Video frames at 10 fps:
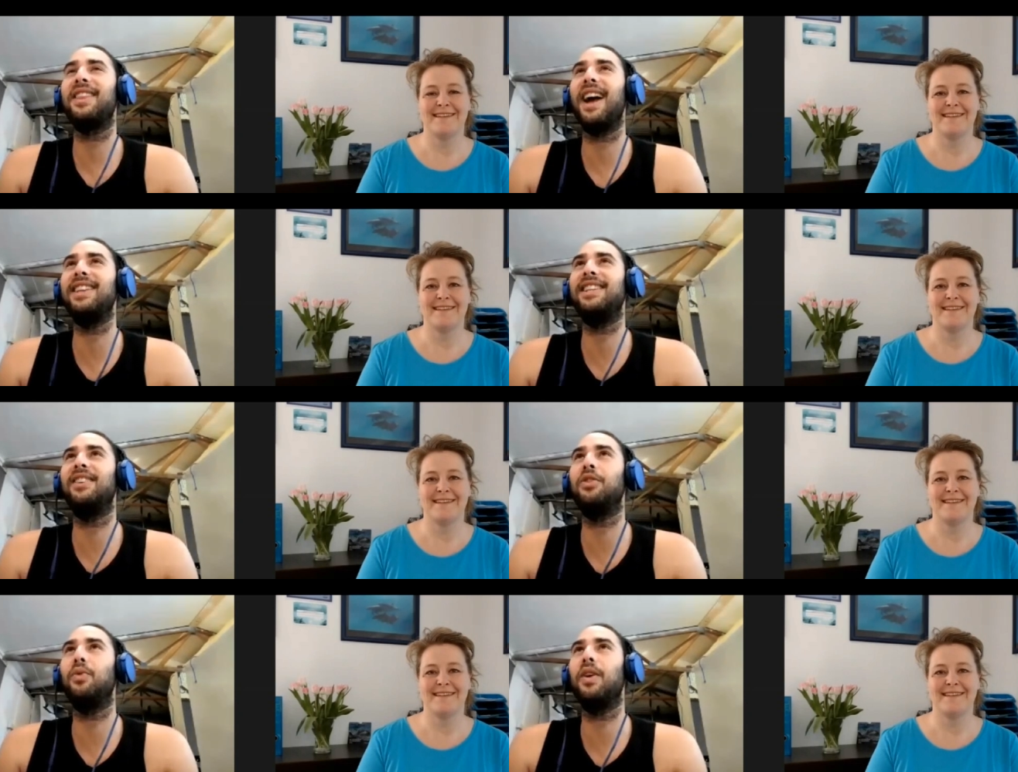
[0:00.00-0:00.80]
Speaker 1: I, you know,
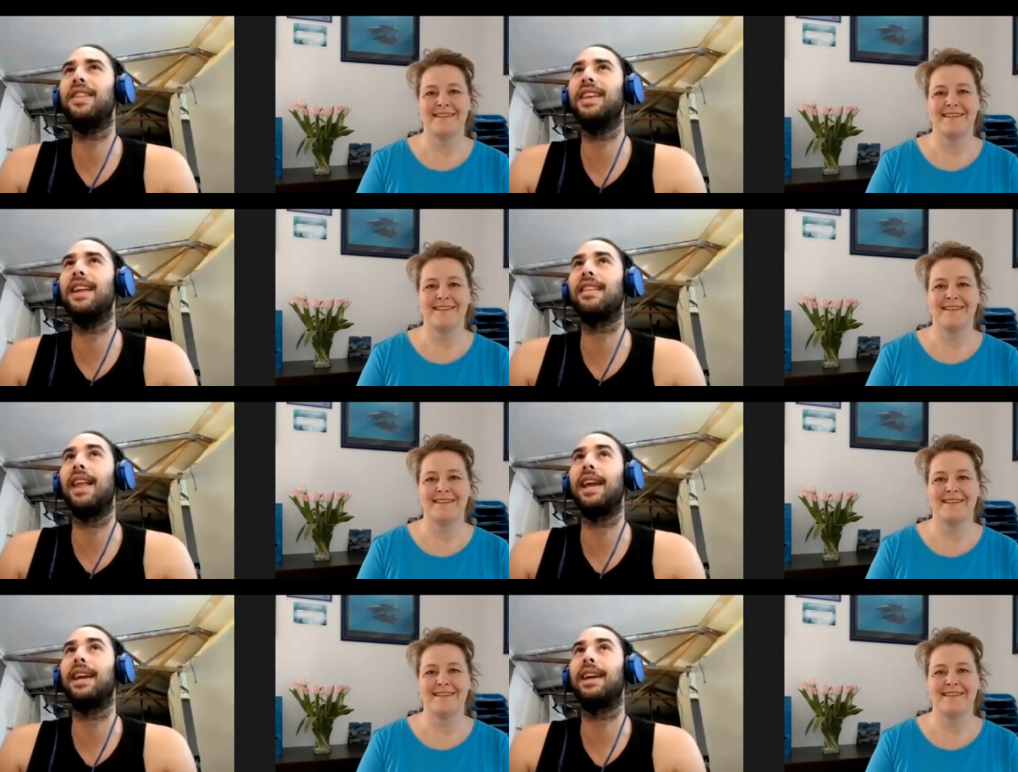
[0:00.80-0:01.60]
the worst thing is
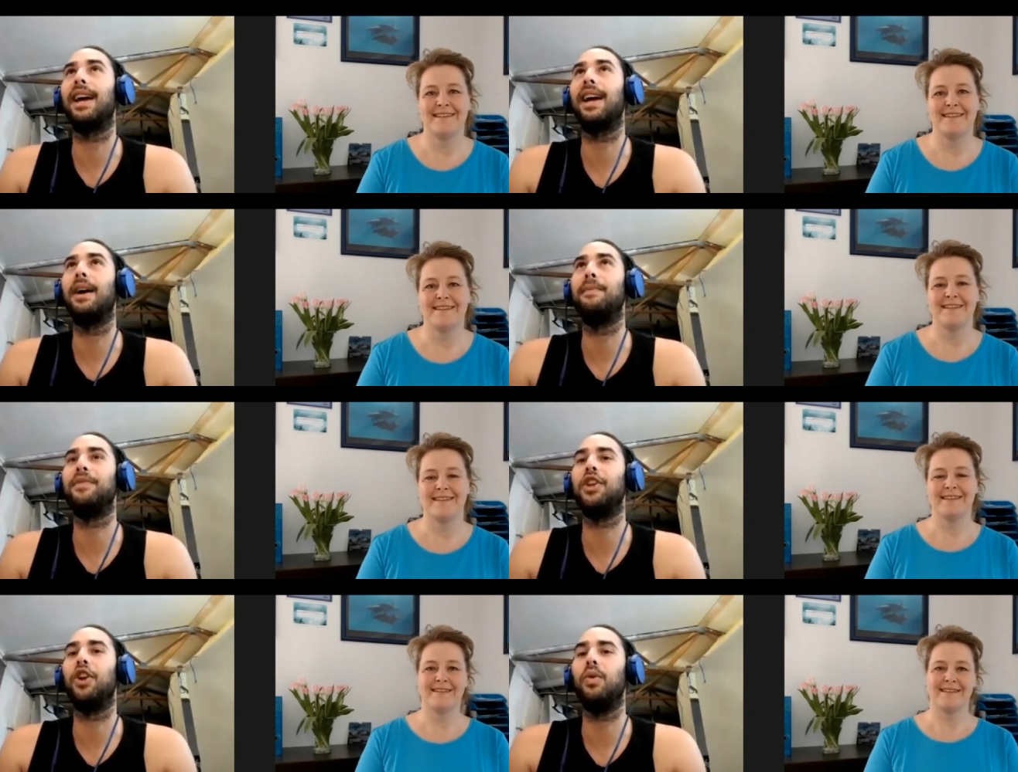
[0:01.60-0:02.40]
like, uh,
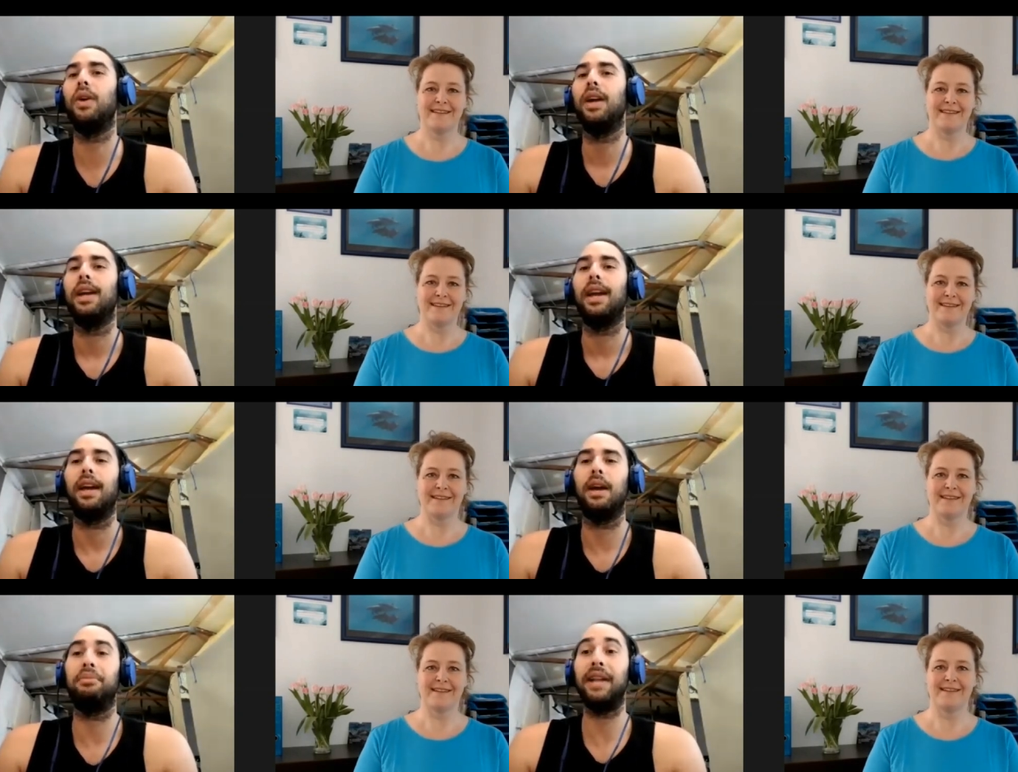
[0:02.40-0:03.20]
you know,
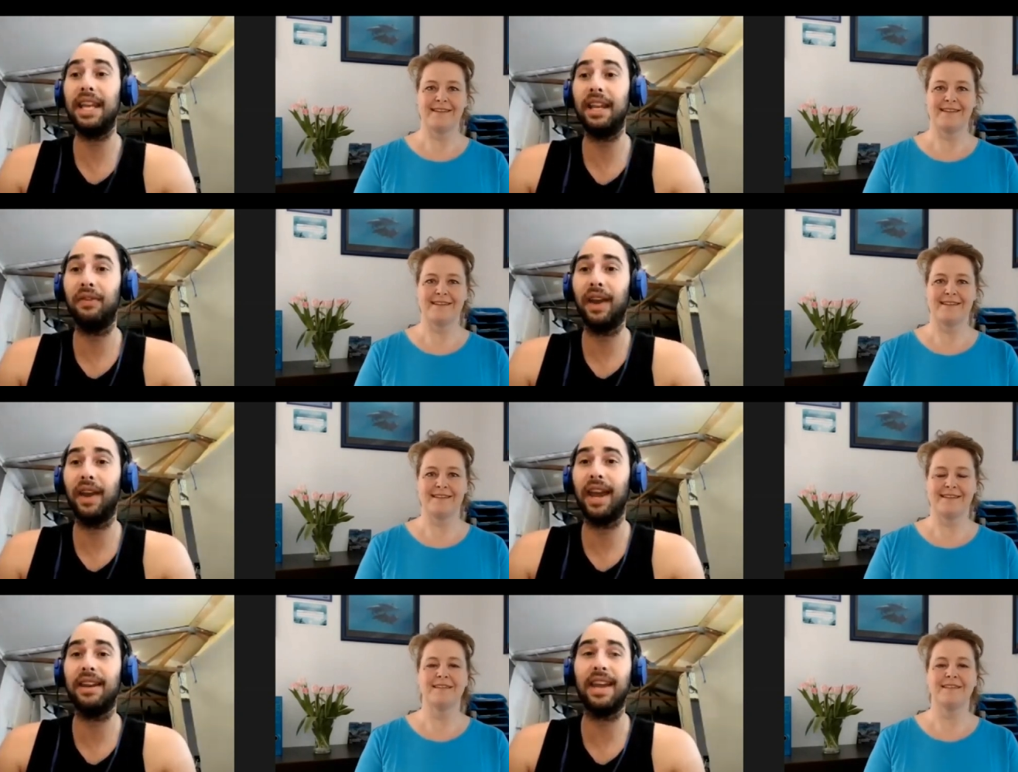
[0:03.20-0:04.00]
uh, planning an
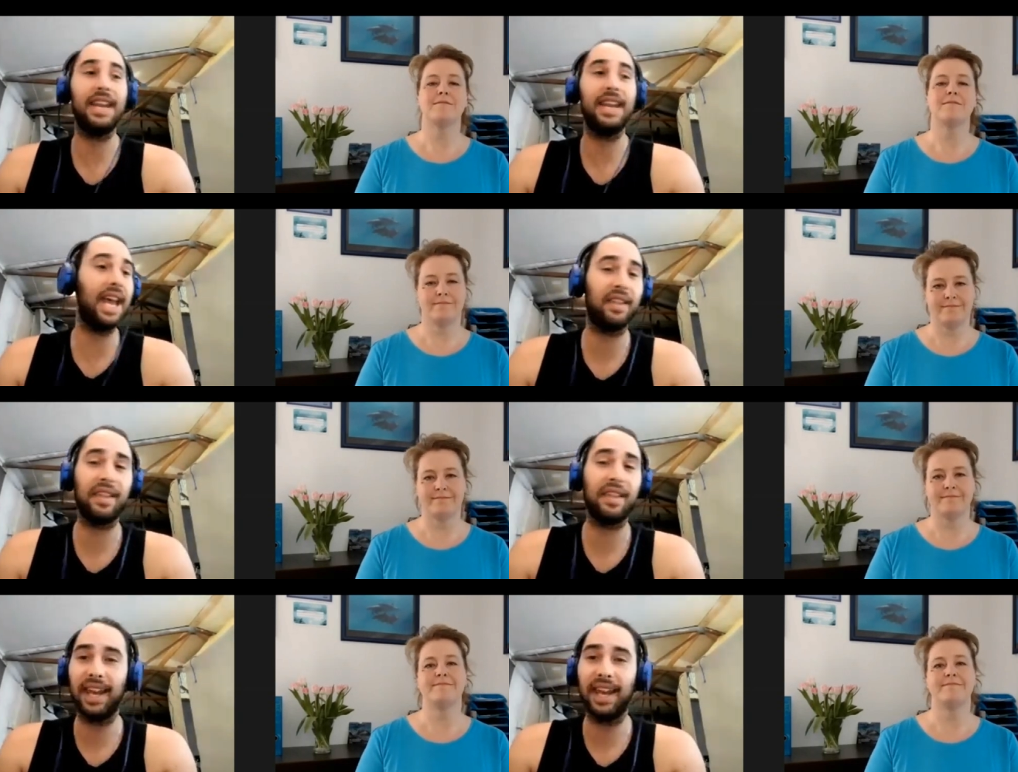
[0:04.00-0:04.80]
event,
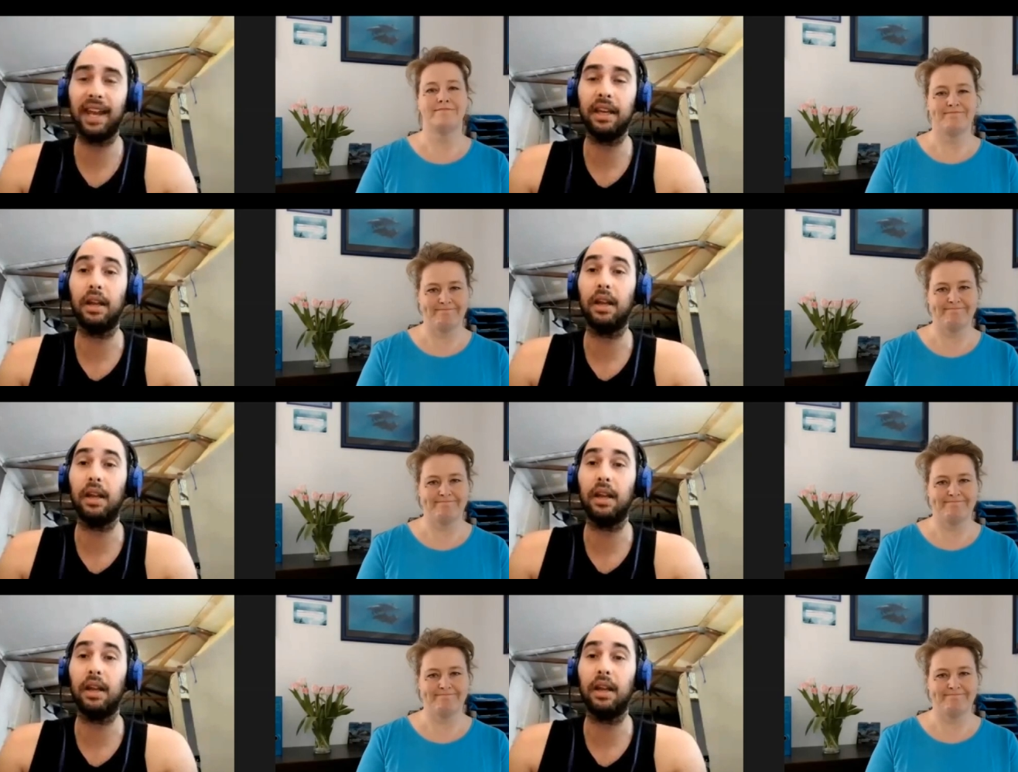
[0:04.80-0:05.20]
announcing it, mm-hmm.